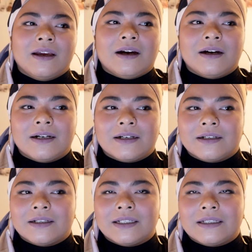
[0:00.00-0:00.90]

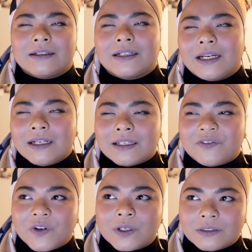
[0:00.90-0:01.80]
kind of
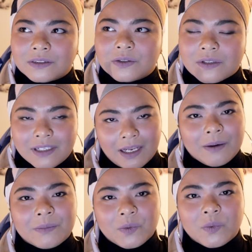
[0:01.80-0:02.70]
difficult to set
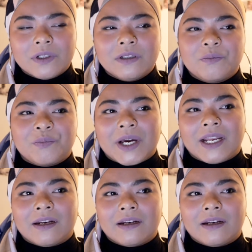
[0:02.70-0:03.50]
up the world, but